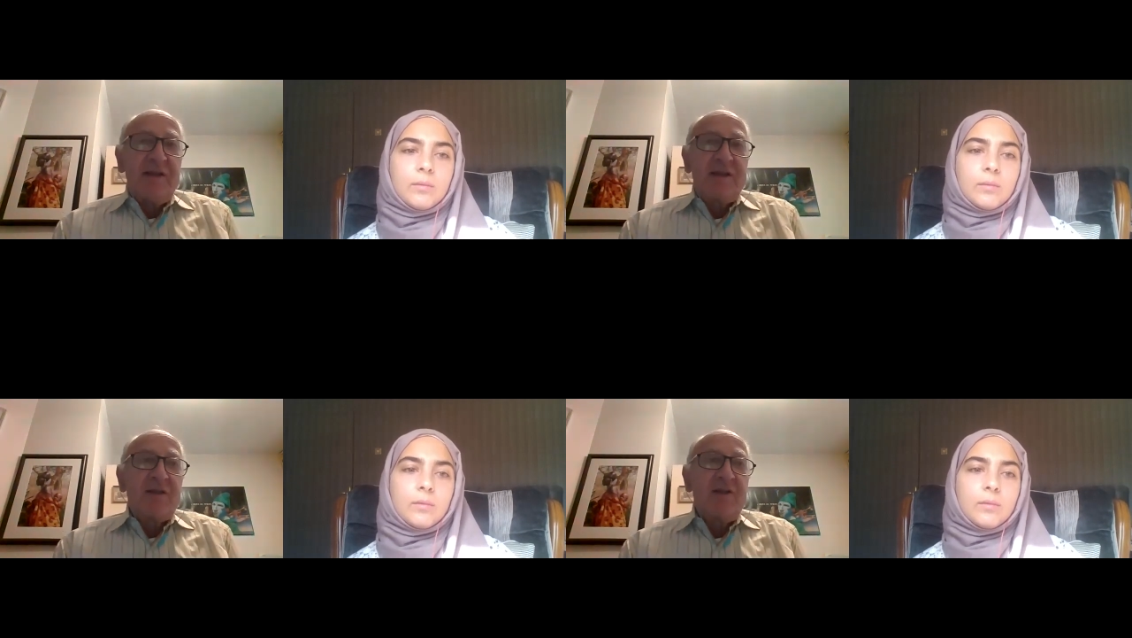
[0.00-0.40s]

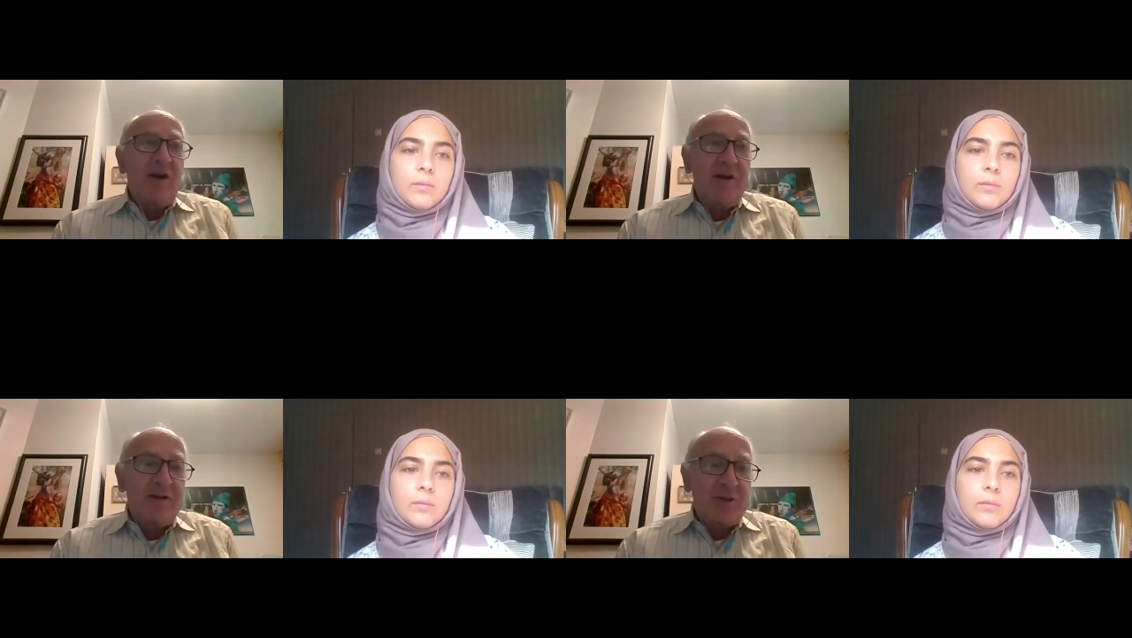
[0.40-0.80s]
Speaker 1: as
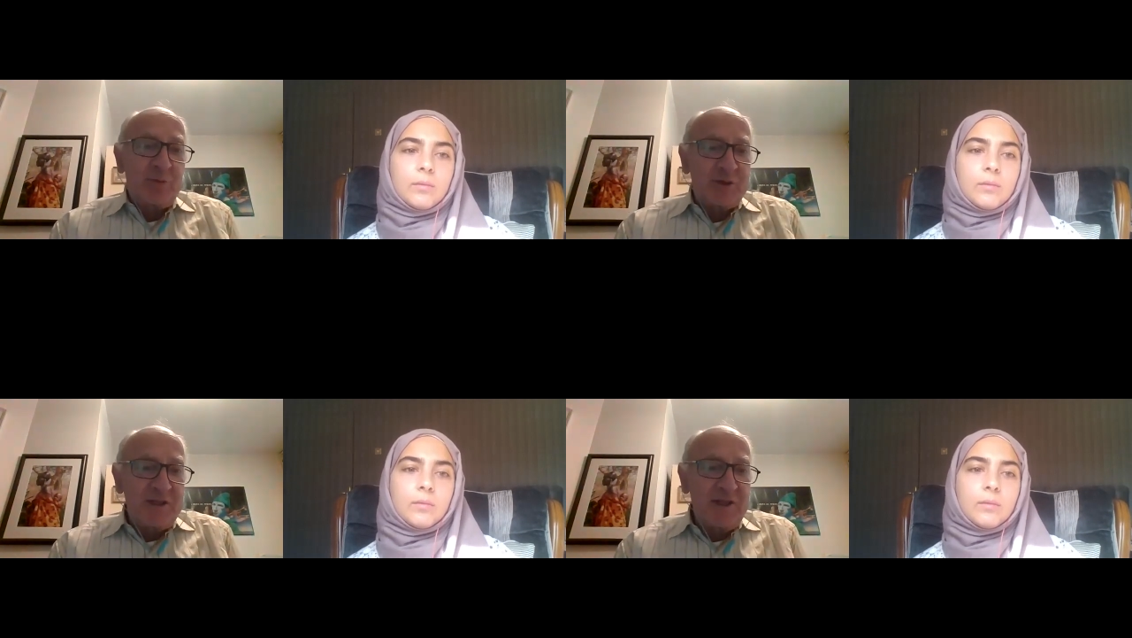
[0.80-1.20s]
large a
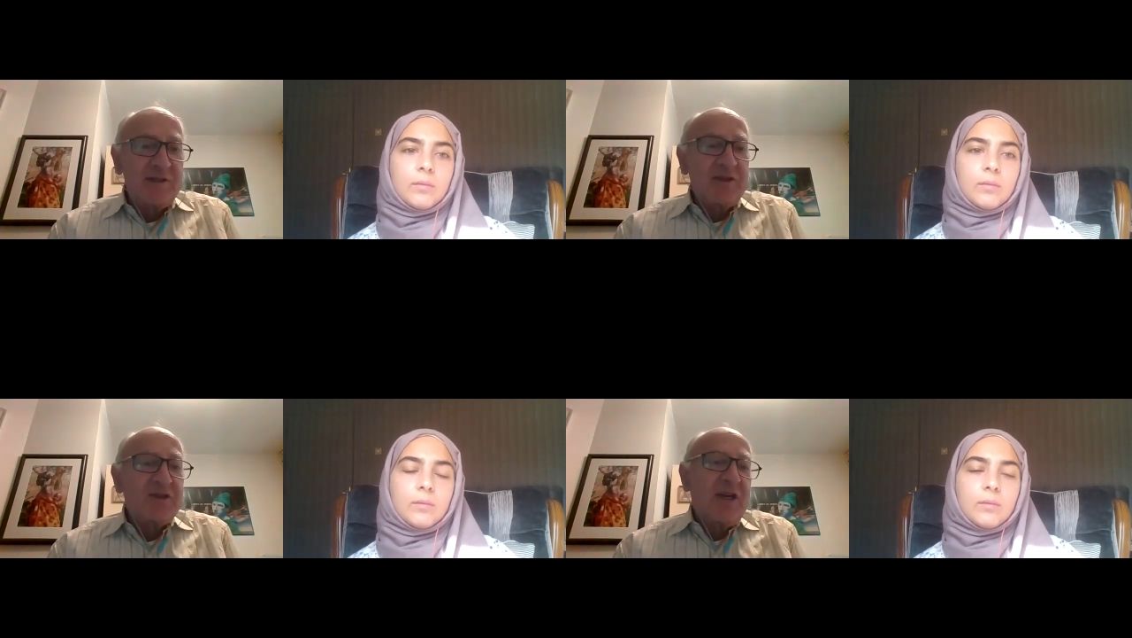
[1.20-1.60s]

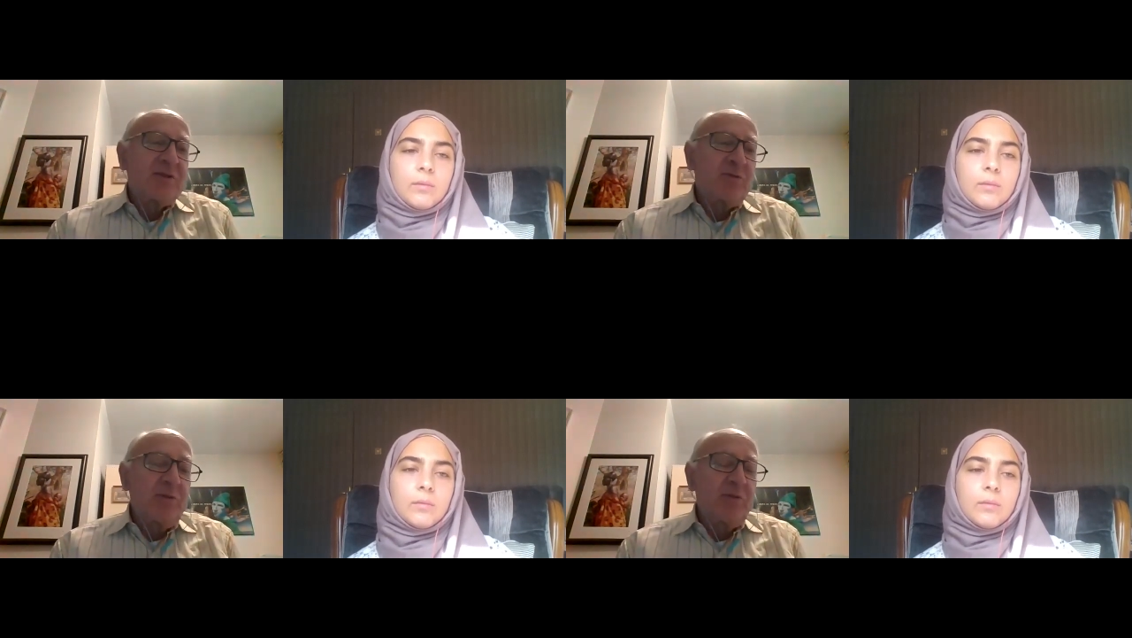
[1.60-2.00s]
percentage
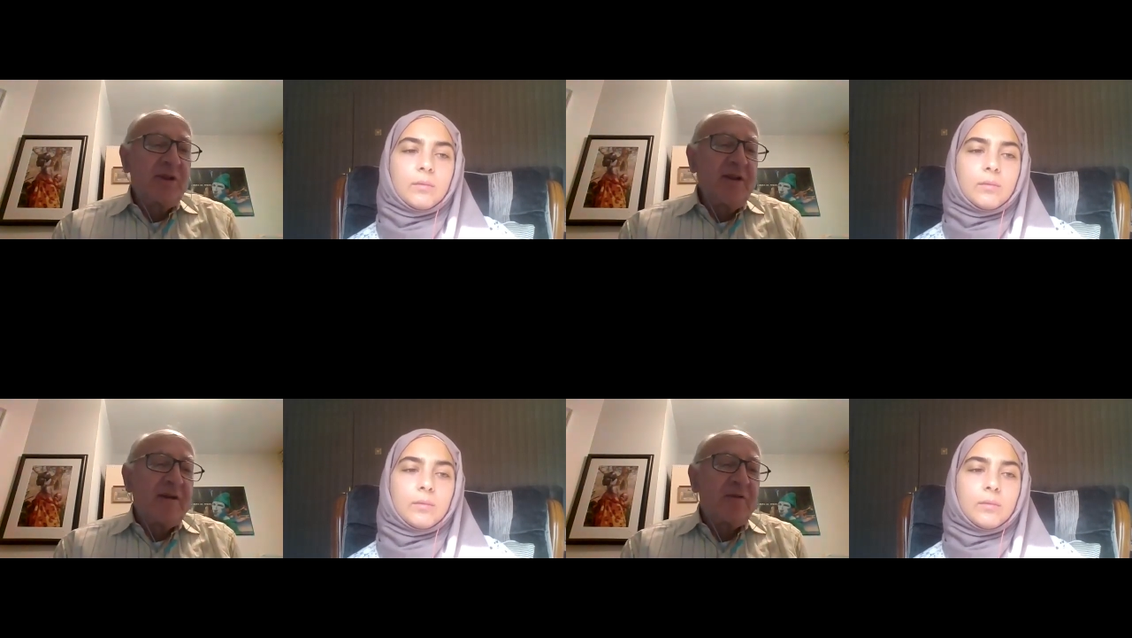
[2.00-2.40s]
as we would
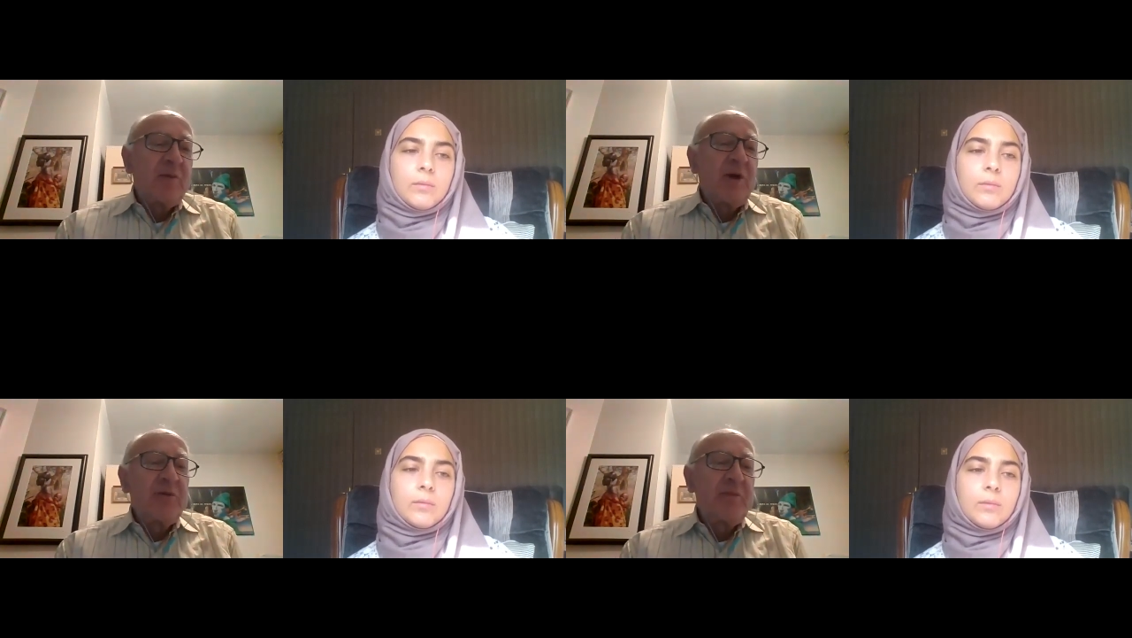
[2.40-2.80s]
think from
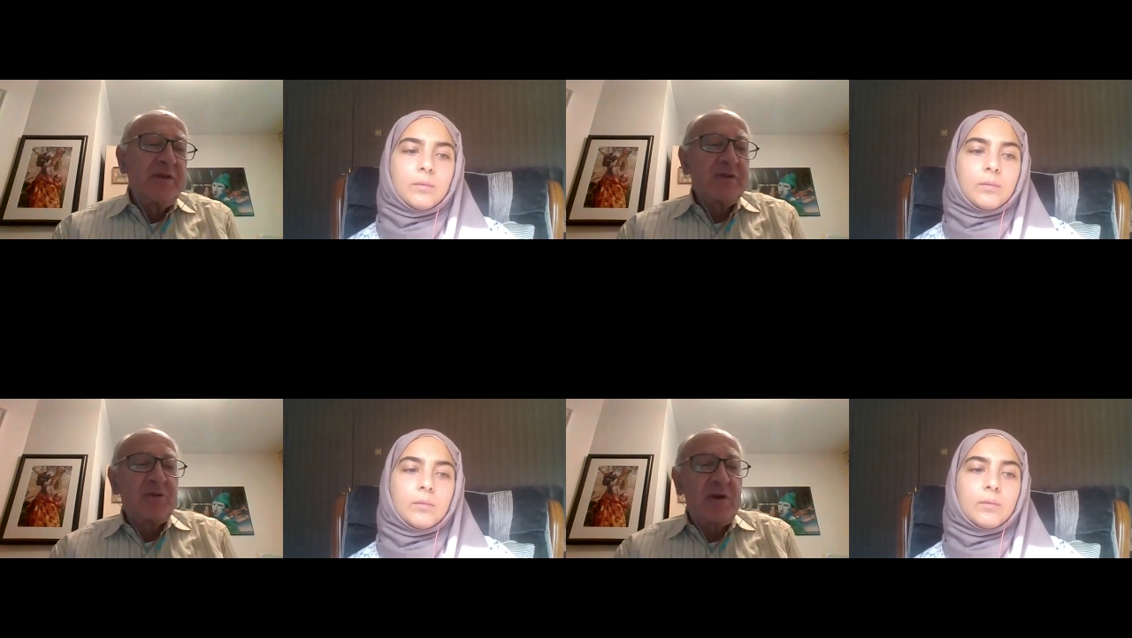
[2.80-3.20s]
all the
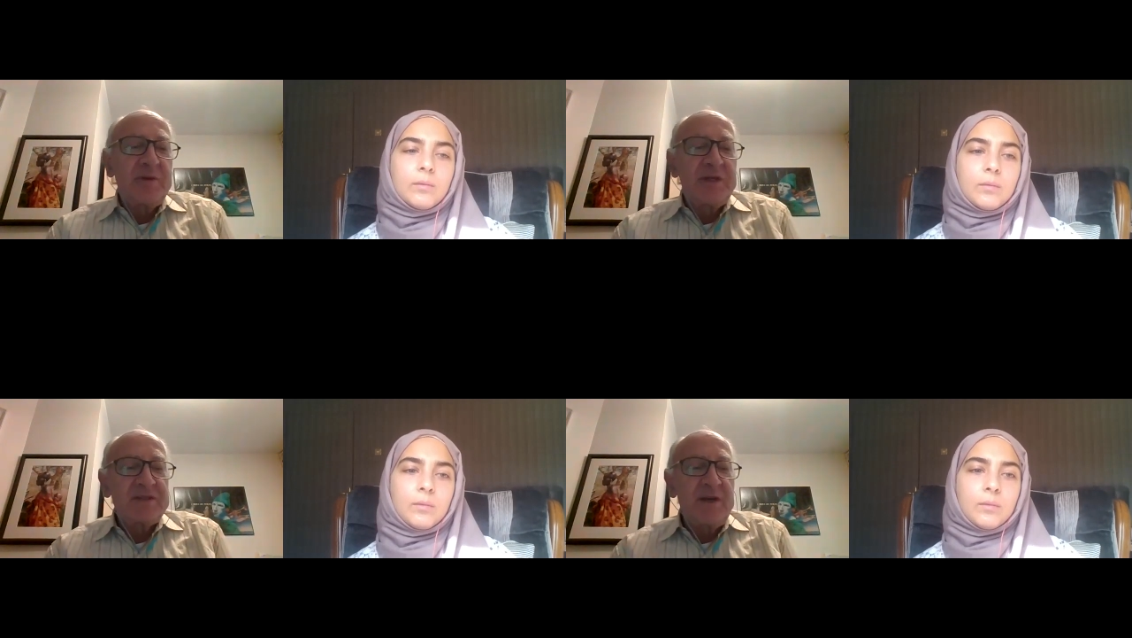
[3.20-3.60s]
mothers who are
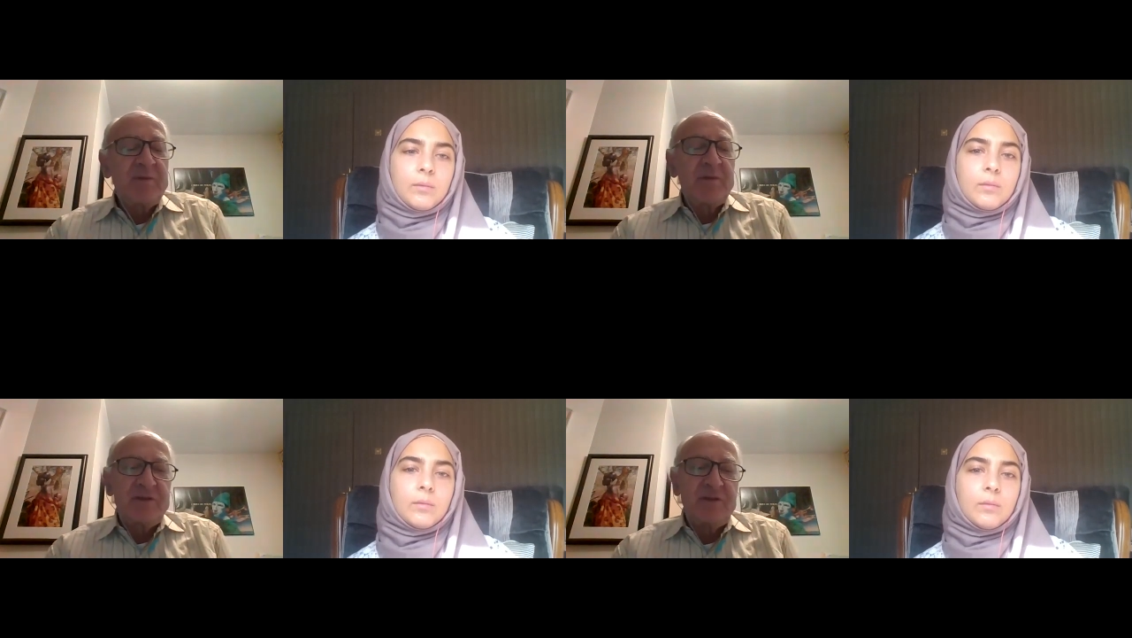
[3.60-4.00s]
being
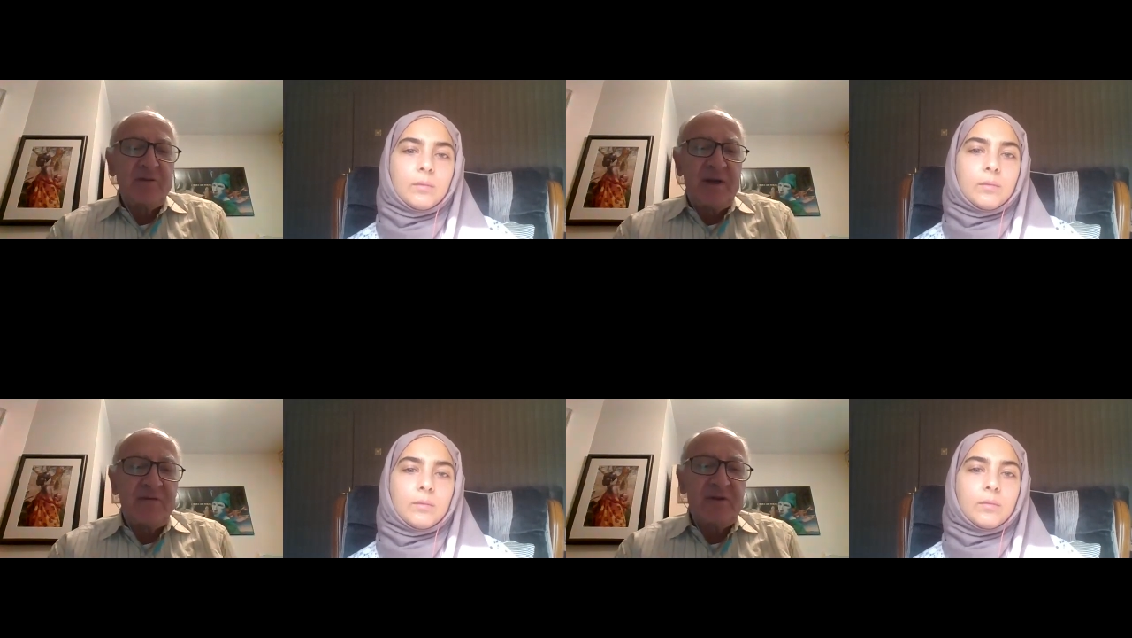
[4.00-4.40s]

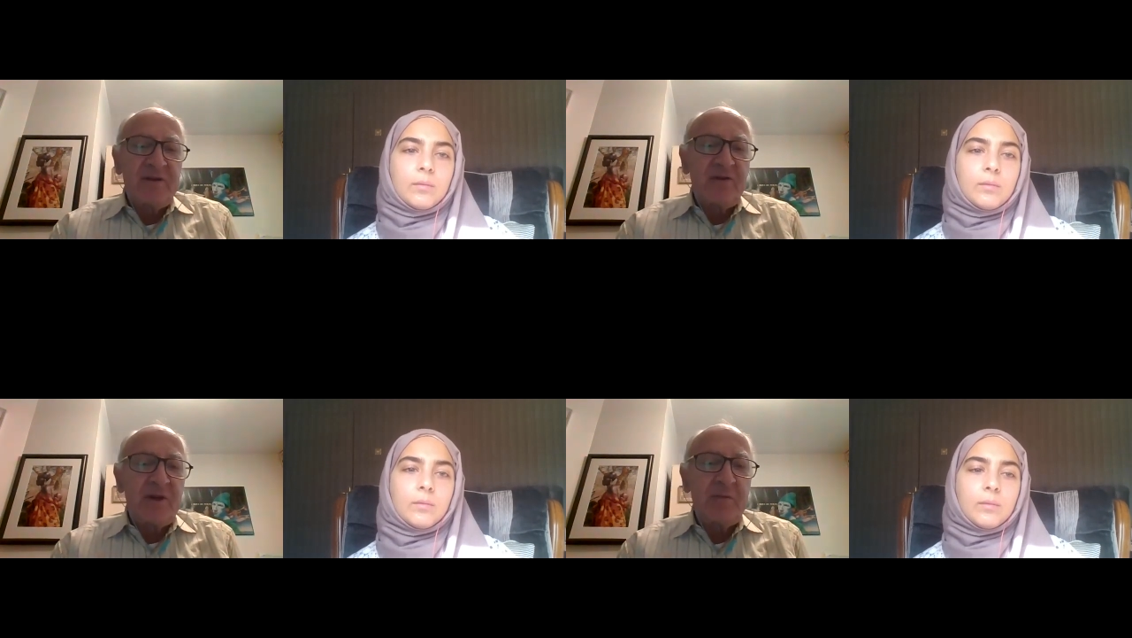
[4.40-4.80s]
supplemented right
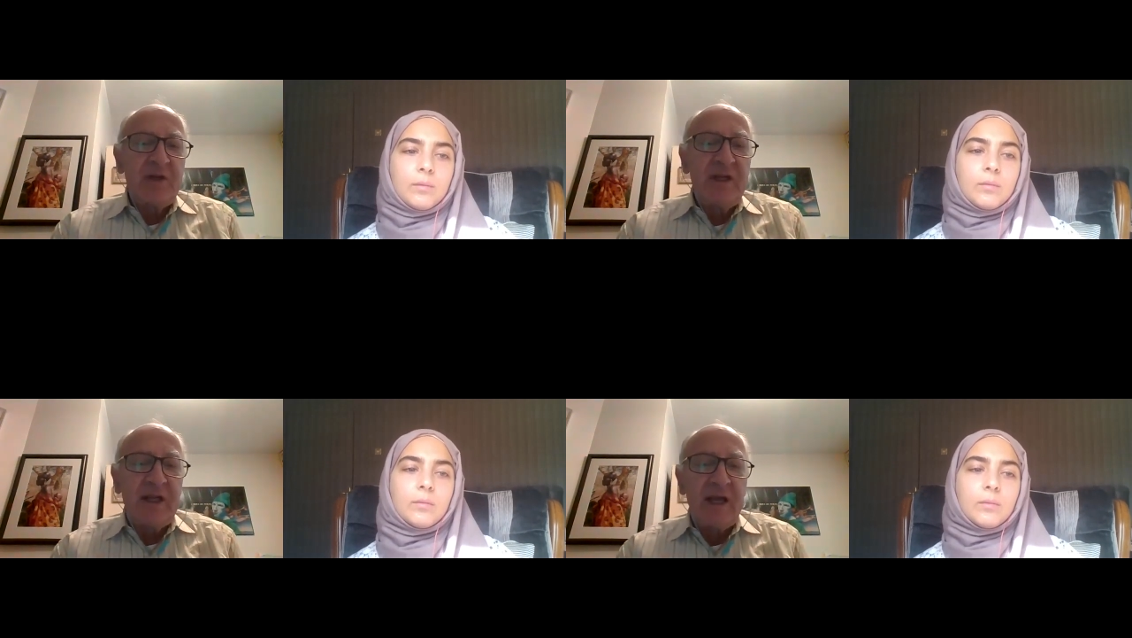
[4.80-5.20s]
from the very
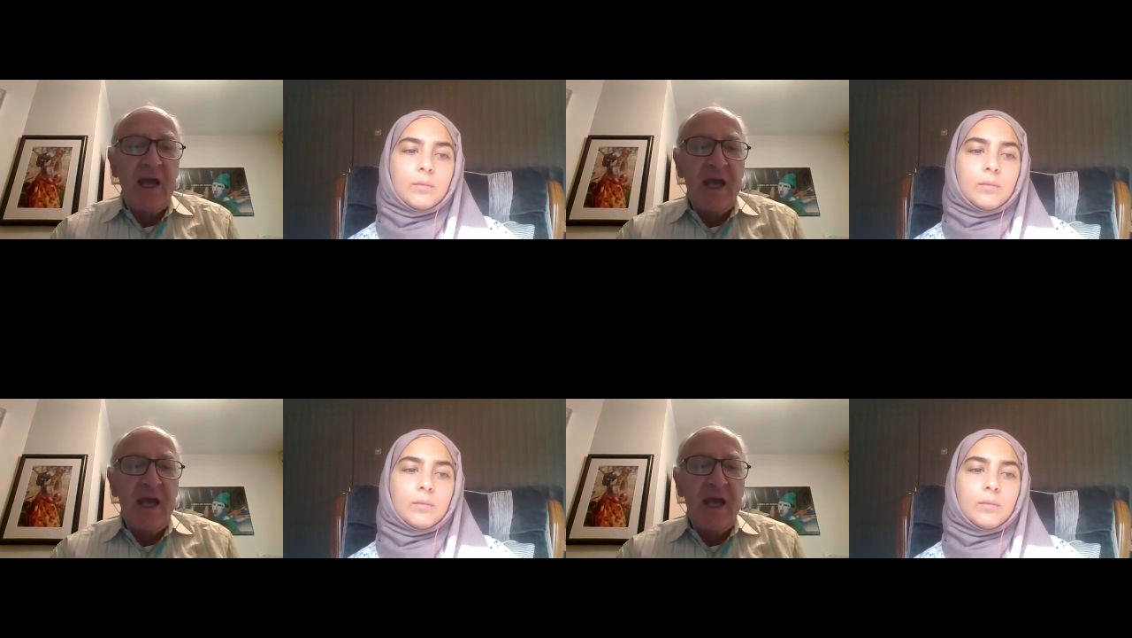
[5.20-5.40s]
beginning.